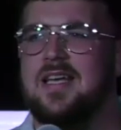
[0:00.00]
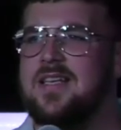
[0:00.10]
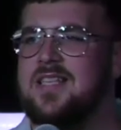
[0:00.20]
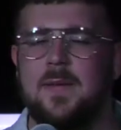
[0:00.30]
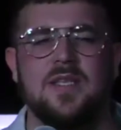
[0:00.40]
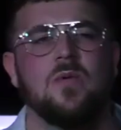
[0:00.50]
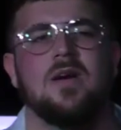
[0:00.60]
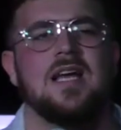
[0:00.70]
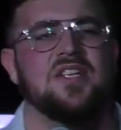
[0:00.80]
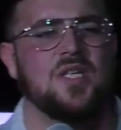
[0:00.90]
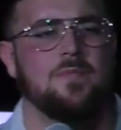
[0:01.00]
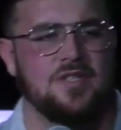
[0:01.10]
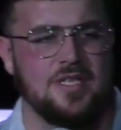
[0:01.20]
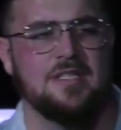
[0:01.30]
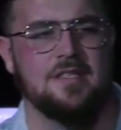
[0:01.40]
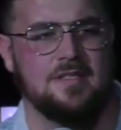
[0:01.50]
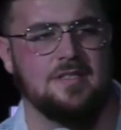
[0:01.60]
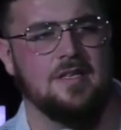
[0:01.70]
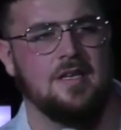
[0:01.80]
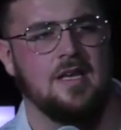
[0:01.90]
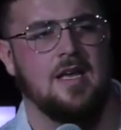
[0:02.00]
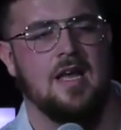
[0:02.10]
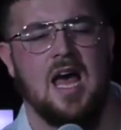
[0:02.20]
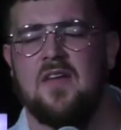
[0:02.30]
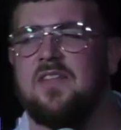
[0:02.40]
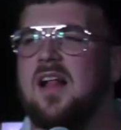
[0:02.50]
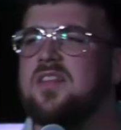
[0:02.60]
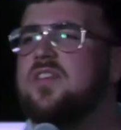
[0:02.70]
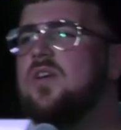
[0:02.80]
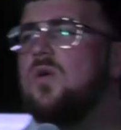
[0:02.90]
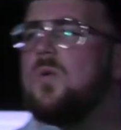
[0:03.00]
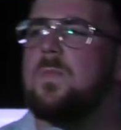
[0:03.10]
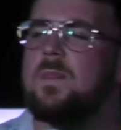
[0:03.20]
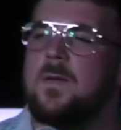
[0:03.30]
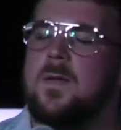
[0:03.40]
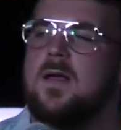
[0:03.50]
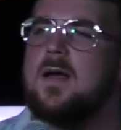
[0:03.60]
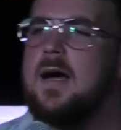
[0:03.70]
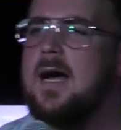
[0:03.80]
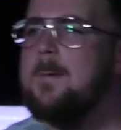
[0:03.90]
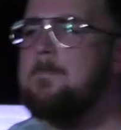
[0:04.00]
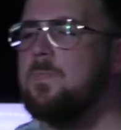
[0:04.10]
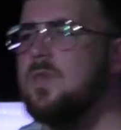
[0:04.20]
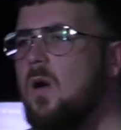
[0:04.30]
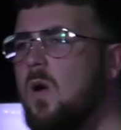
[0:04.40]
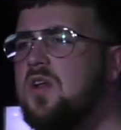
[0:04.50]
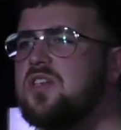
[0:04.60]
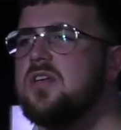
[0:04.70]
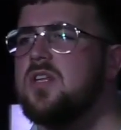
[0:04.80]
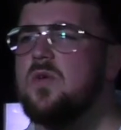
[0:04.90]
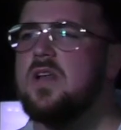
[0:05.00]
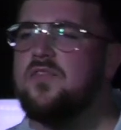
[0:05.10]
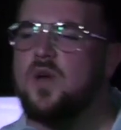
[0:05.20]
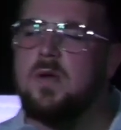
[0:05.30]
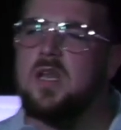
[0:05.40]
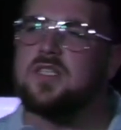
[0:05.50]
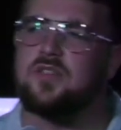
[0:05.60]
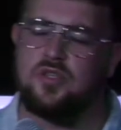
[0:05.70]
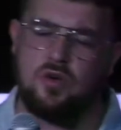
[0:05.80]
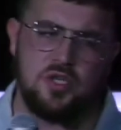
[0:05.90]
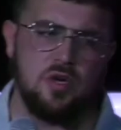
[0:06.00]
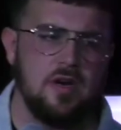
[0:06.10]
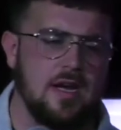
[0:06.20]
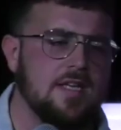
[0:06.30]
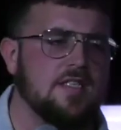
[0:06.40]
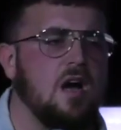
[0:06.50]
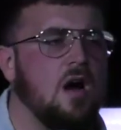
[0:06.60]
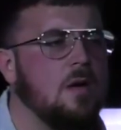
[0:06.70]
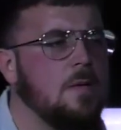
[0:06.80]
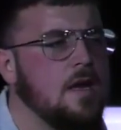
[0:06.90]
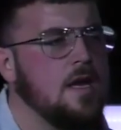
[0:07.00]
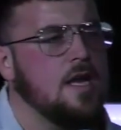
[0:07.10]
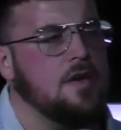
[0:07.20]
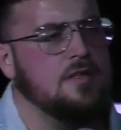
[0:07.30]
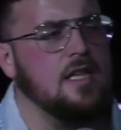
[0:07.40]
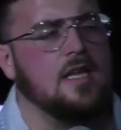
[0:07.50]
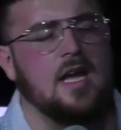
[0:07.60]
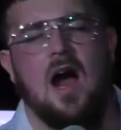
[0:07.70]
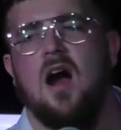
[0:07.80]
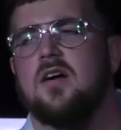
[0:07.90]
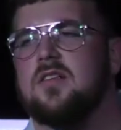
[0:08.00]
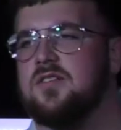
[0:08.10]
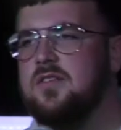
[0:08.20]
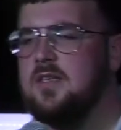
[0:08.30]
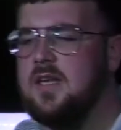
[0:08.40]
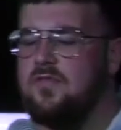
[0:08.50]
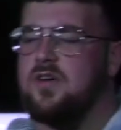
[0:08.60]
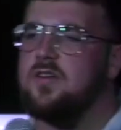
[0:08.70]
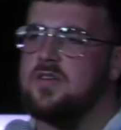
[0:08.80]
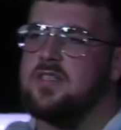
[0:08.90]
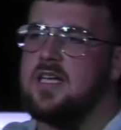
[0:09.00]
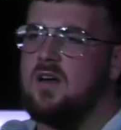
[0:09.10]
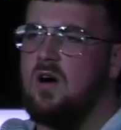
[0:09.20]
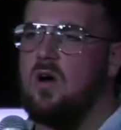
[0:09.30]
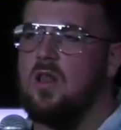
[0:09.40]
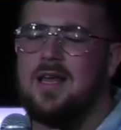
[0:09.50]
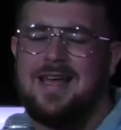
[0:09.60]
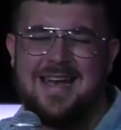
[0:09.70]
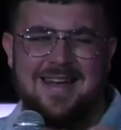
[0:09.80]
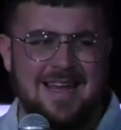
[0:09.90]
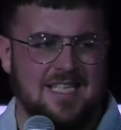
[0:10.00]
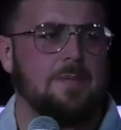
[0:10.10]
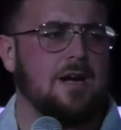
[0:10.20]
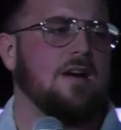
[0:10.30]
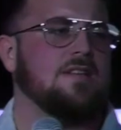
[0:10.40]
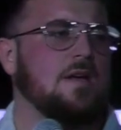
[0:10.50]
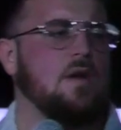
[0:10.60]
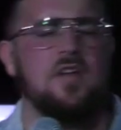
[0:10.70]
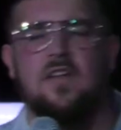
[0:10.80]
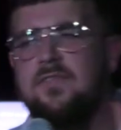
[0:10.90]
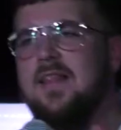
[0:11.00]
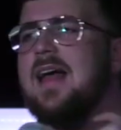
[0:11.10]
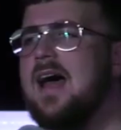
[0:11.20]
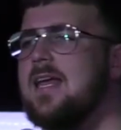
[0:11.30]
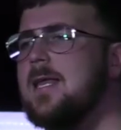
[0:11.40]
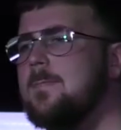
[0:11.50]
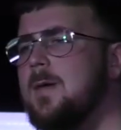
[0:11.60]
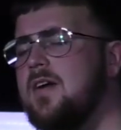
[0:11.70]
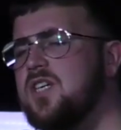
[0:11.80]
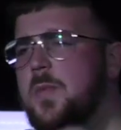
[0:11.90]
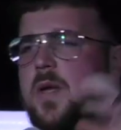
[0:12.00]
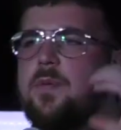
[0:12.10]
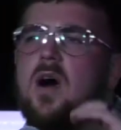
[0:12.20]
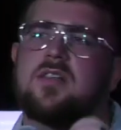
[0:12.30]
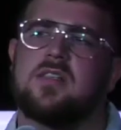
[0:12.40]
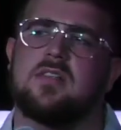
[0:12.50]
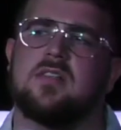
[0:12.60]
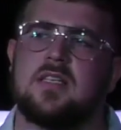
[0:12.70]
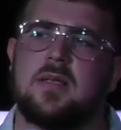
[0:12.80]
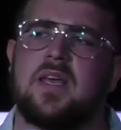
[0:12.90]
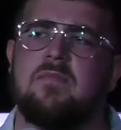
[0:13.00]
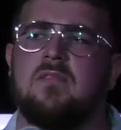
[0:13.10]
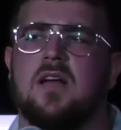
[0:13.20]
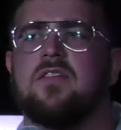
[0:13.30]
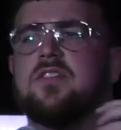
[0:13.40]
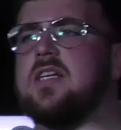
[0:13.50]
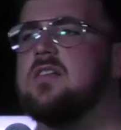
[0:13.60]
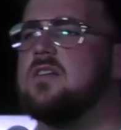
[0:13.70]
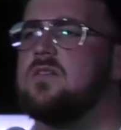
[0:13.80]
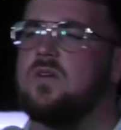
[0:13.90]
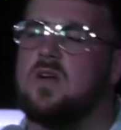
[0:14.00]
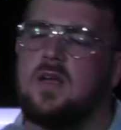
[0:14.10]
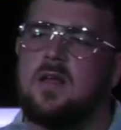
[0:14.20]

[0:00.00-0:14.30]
is step into a relationship with Jesus. And if that's you, what I want you to do in a few minutes during the next song, there's little cards in front of your seat called Next Step Cards. I'd love you to fill that in. And there's a couple of boxes and it says, I'm giving my life to Jesus, or,